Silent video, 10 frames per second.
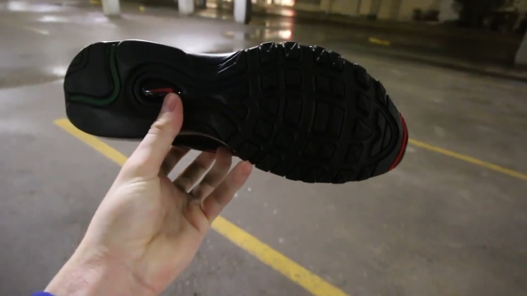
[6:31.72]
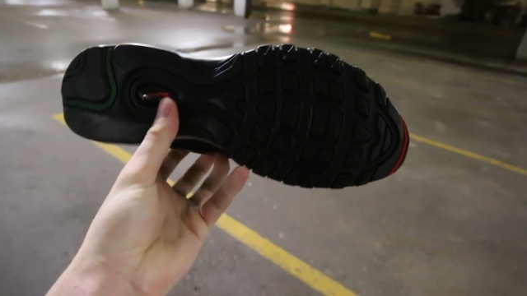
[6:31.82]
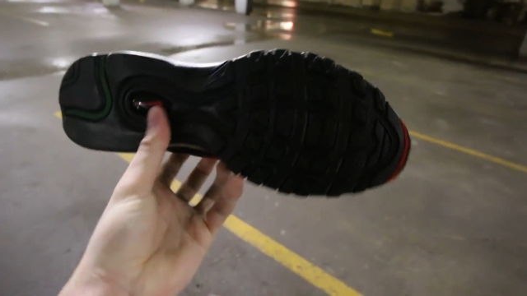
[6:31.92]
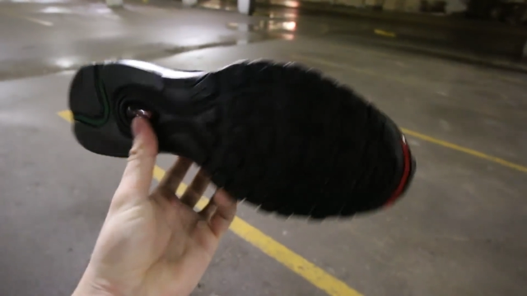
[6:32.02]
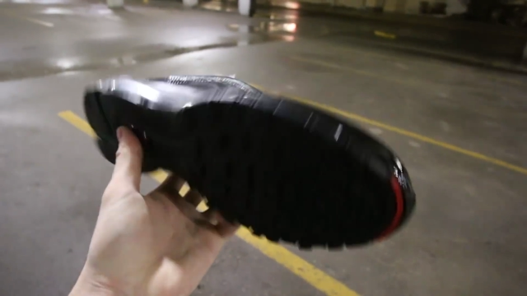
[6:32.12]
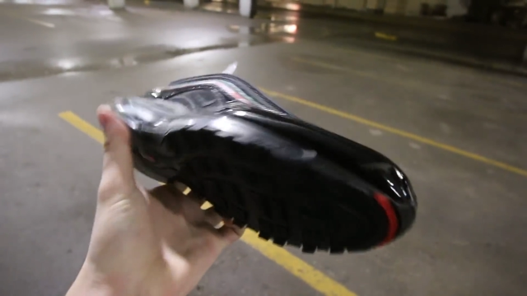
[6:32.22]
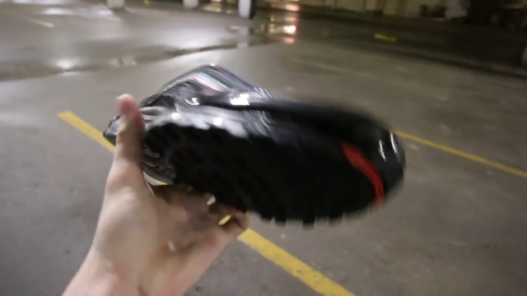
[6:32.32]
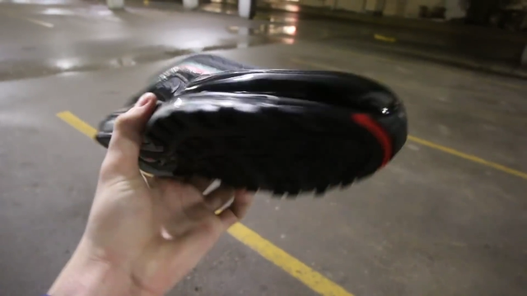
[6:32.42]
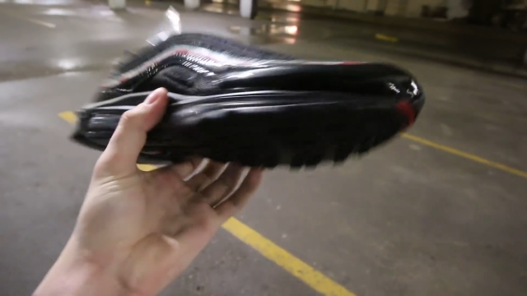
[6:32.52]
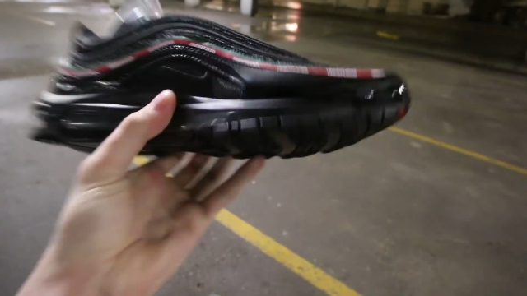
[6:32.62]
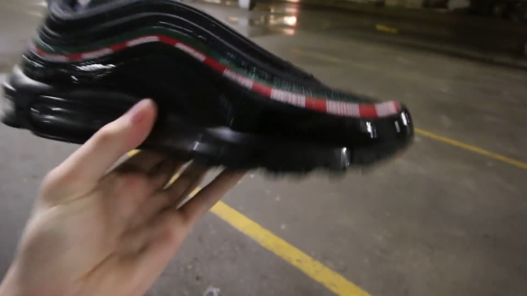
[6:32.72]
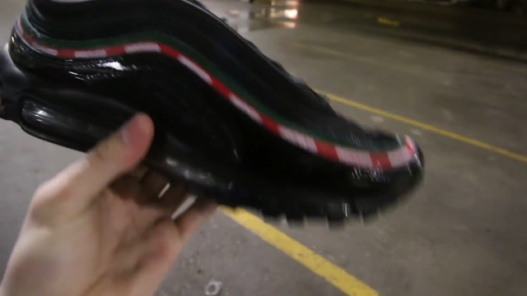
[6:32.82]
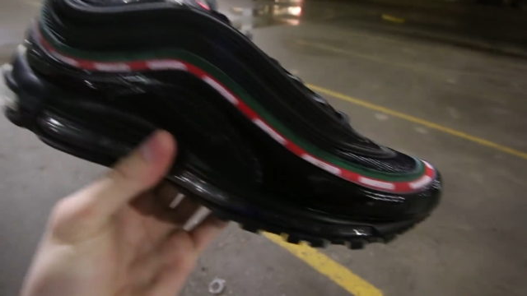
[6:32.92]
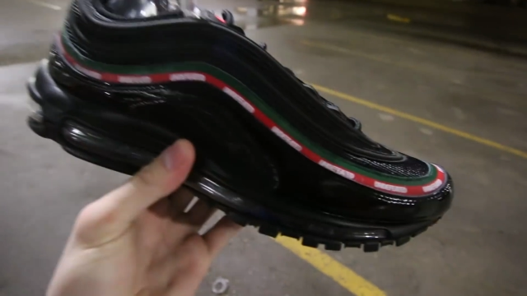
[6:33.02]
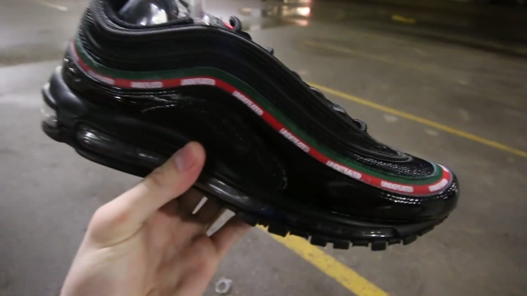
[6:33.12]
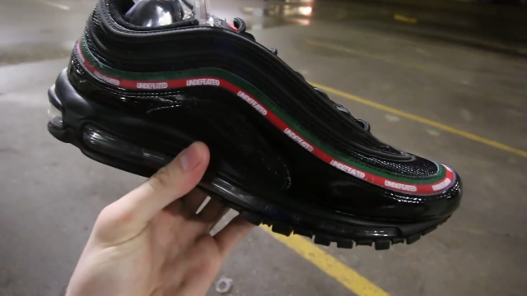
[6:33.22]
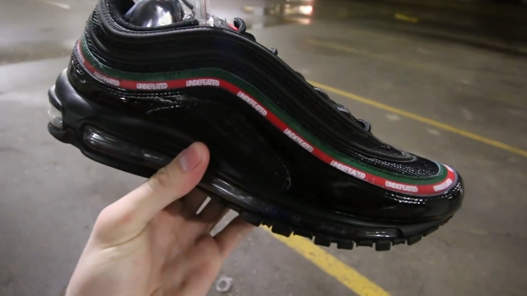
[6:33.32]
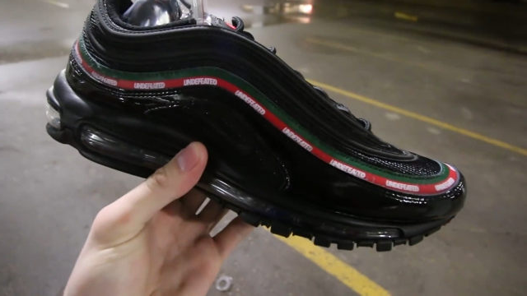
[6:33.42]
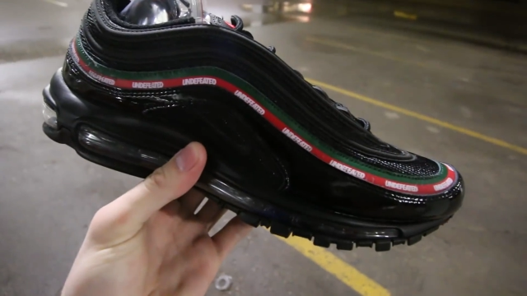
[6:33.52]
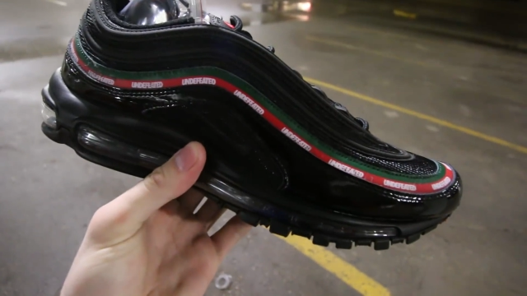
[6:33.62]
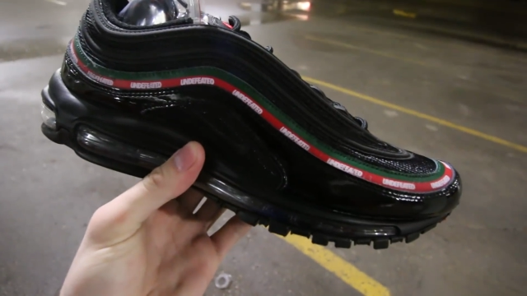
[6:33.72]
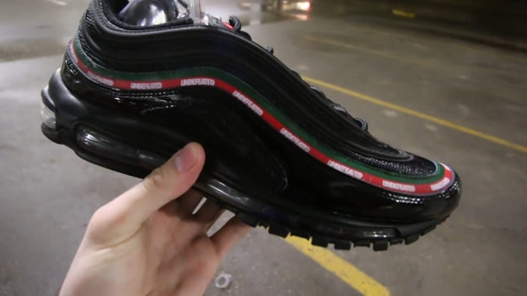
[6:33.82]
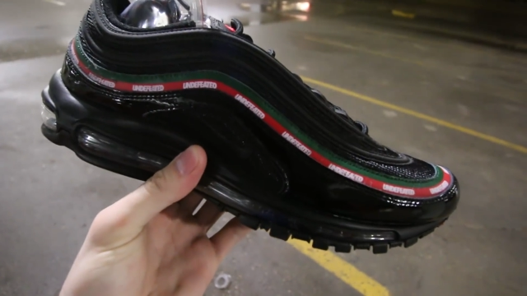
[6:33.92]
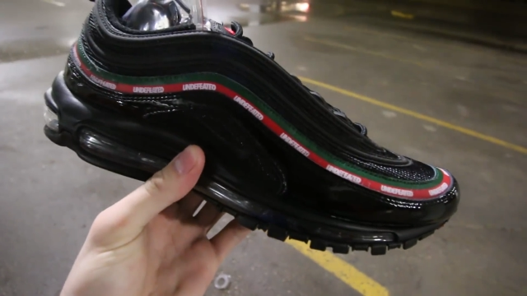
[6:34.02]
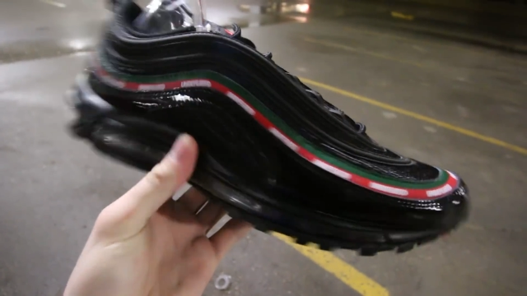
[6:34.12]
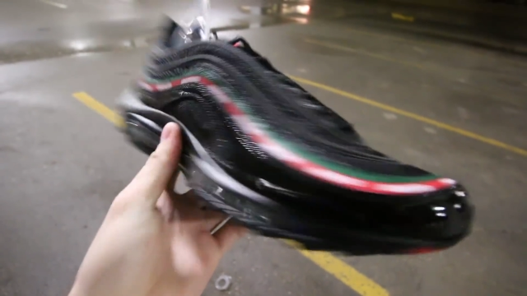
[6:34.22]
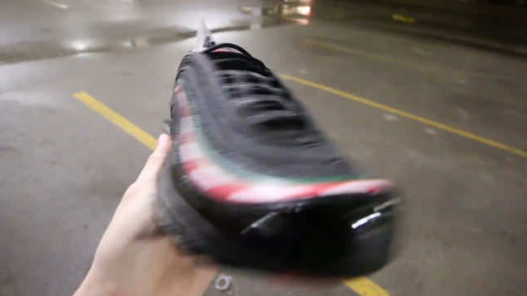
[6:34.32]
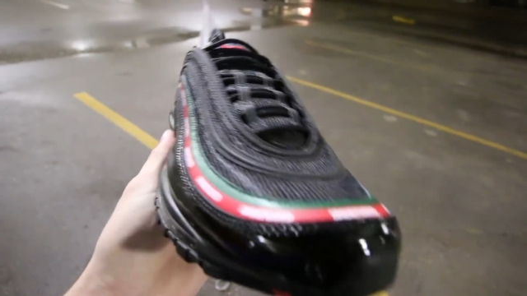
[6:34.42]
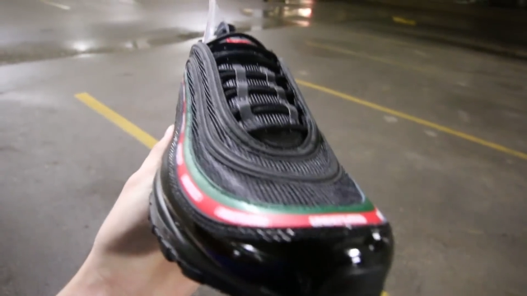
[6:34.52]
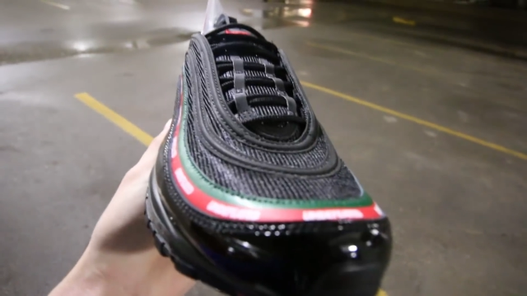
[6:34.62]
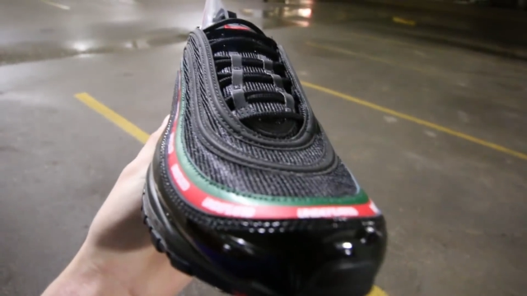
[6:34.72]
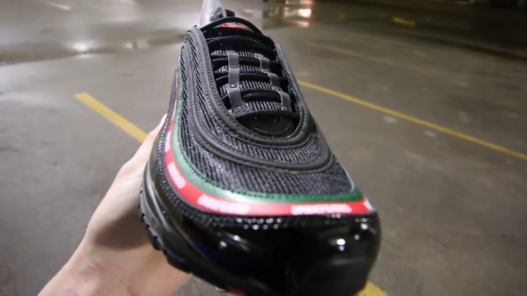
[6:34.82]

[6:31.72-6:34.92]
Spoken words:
No face is visible, so there are no lips to read.